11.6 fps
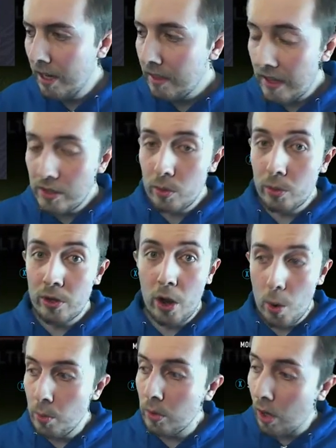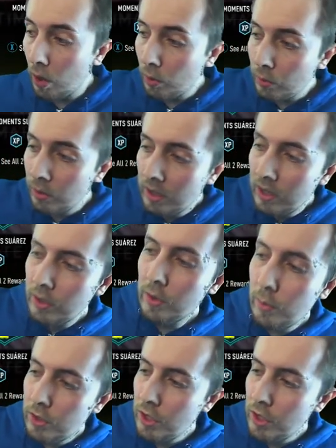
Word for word: they scored an own goal. Would you